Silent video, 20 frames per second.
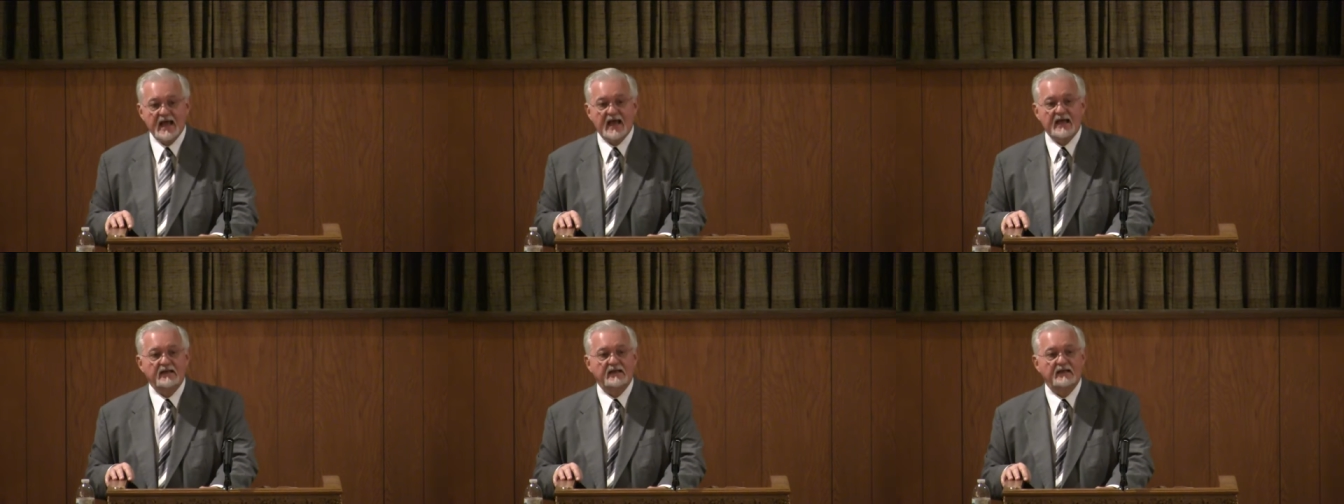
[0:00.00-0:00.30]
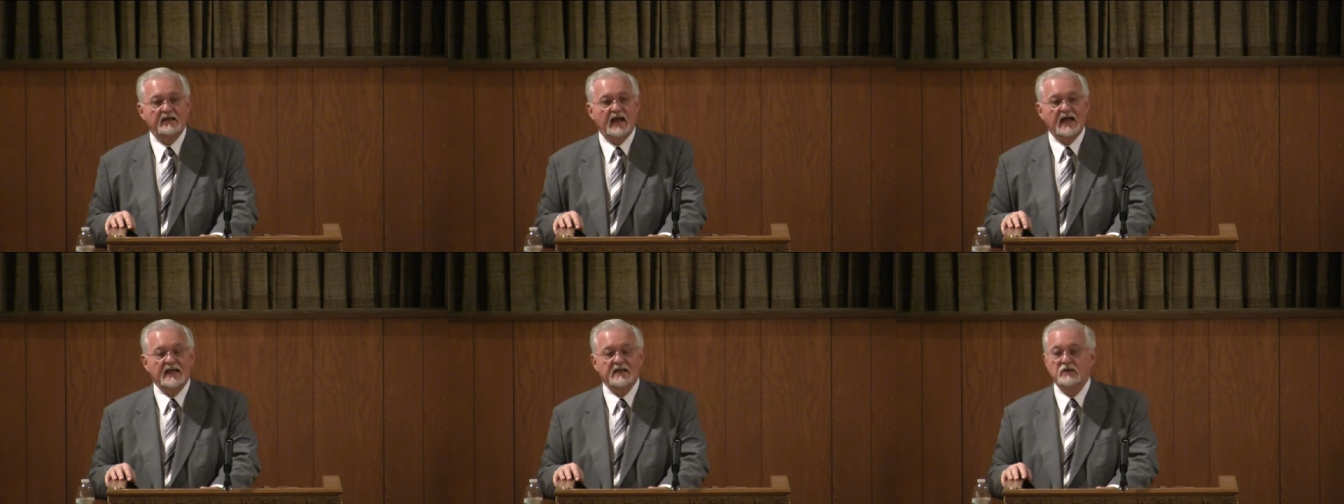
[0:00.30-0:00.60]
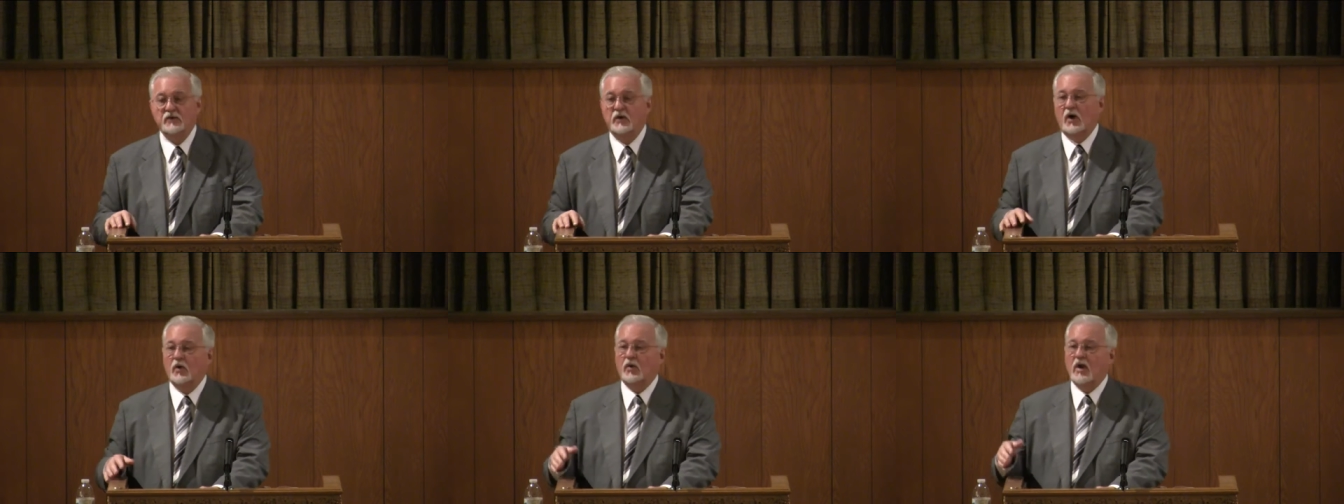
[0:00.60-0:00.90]
I, I
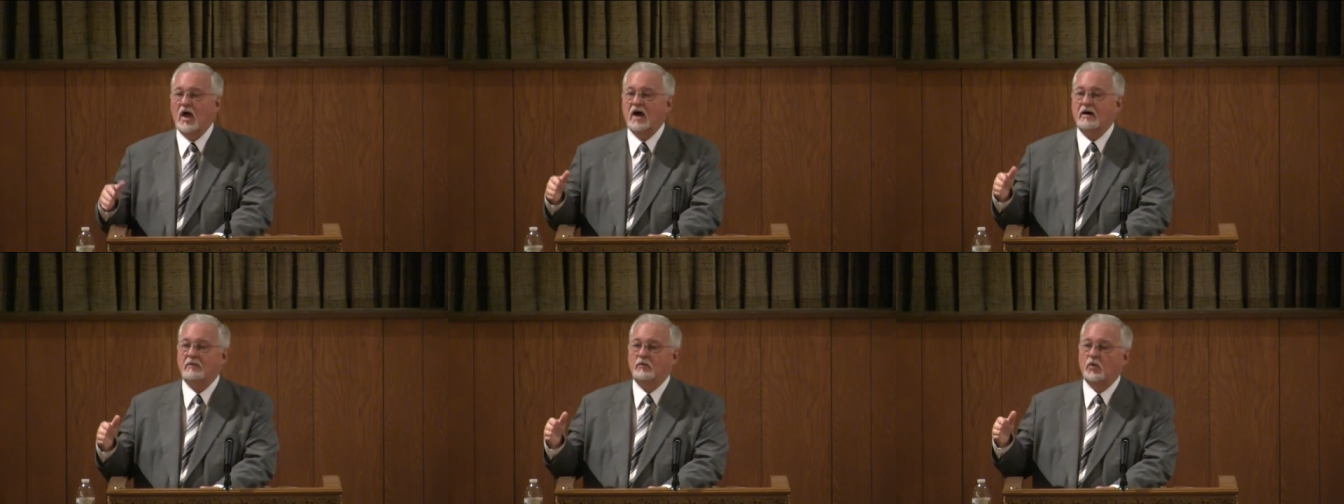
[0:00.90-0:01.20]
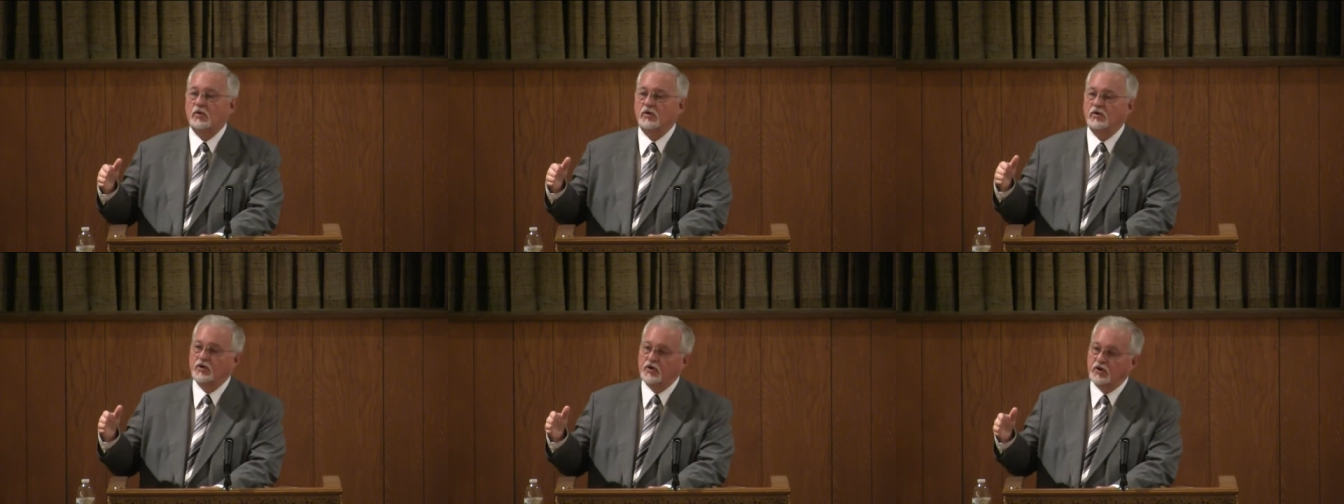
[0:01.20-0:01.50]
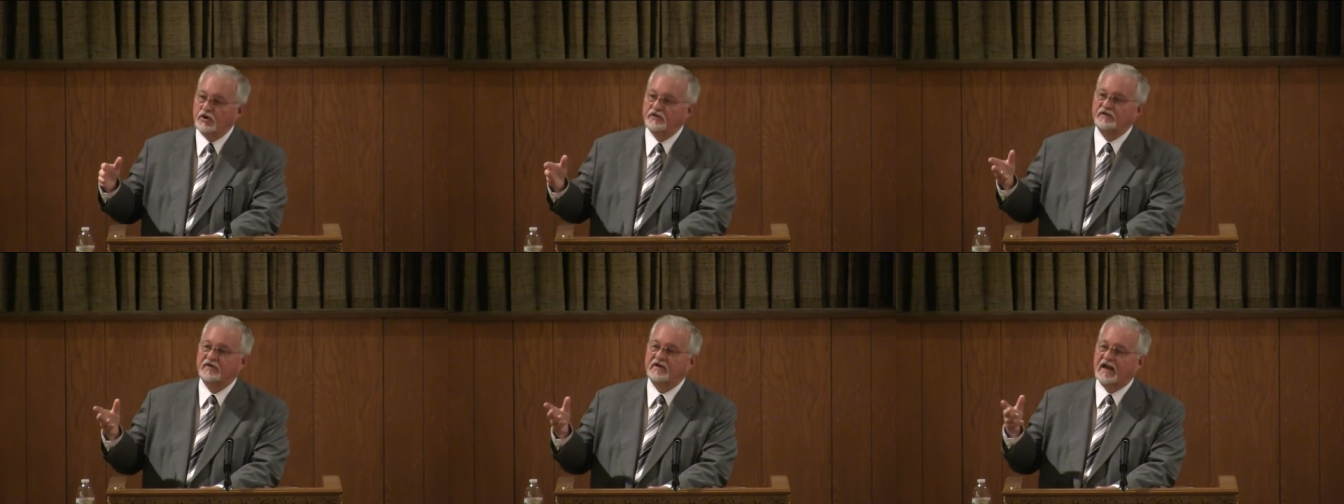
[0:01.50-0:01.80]
do a whole lot more
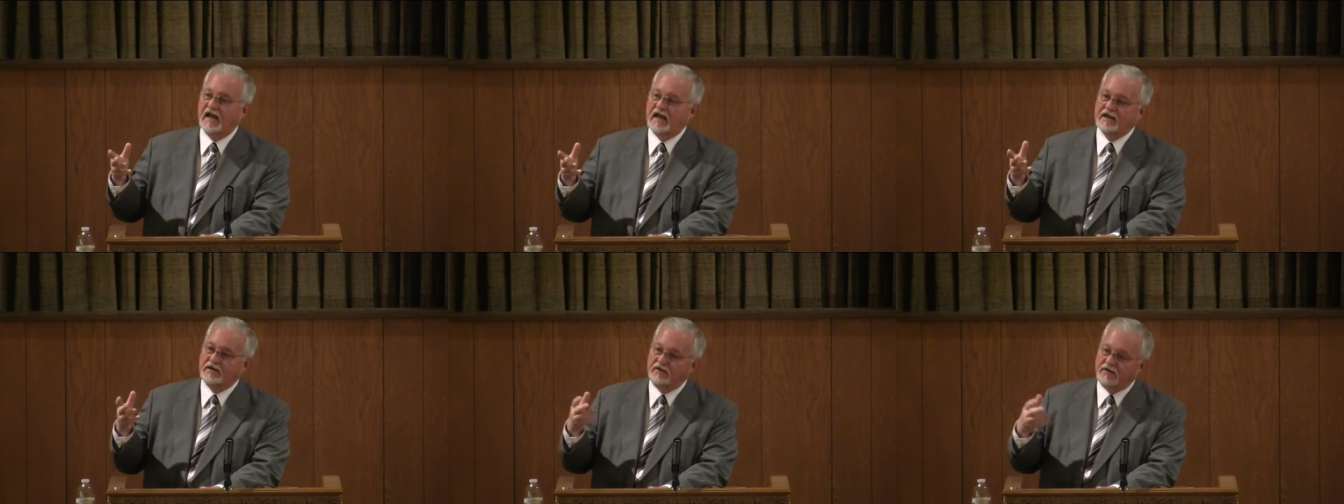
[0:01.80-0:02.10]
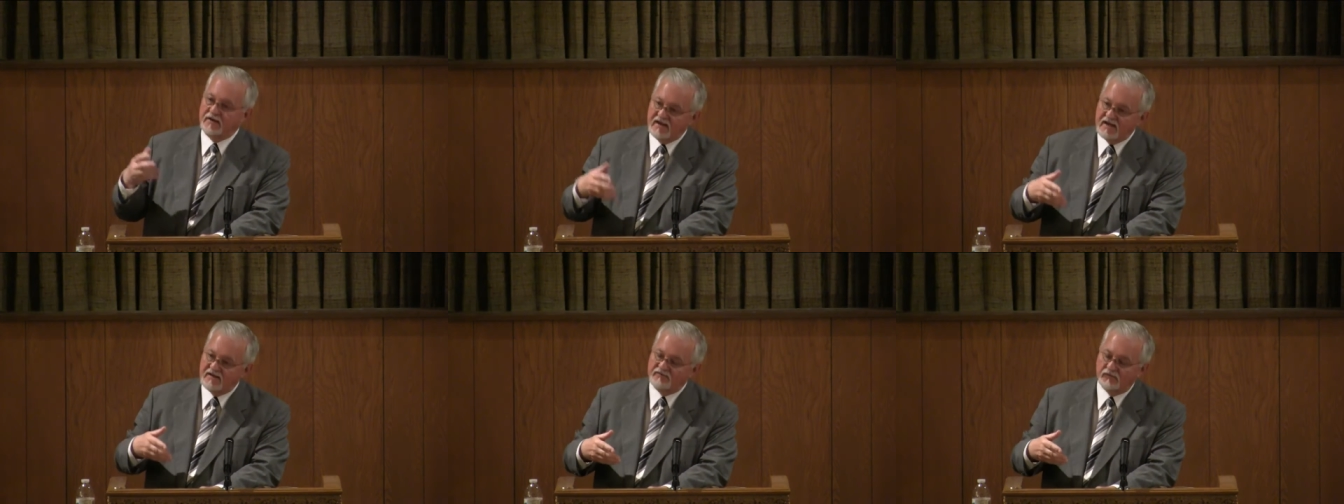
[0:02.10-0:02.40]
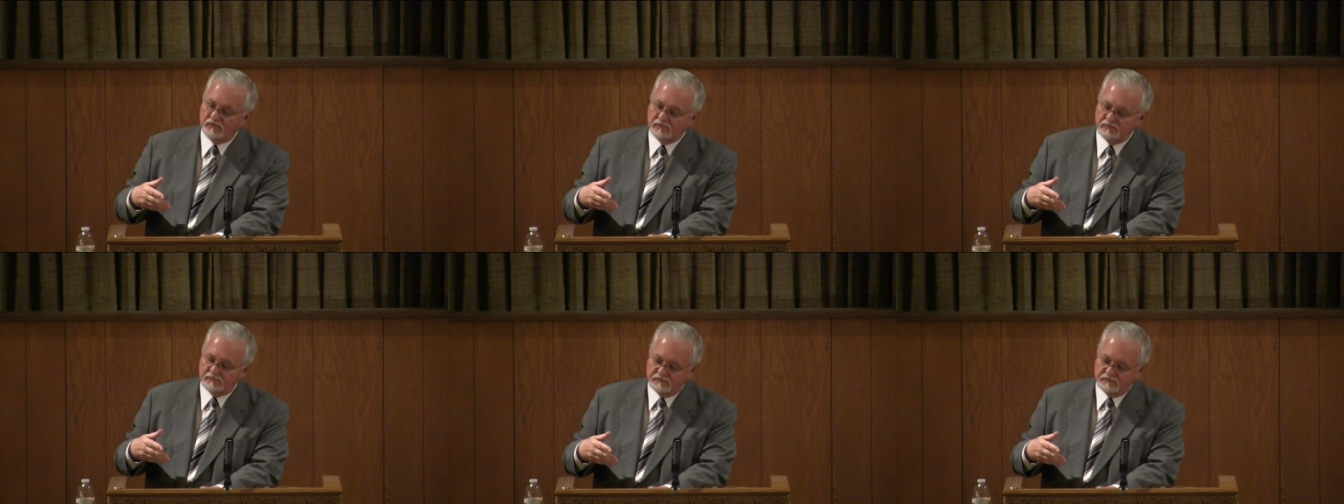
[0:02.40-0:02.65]
good than I do evil.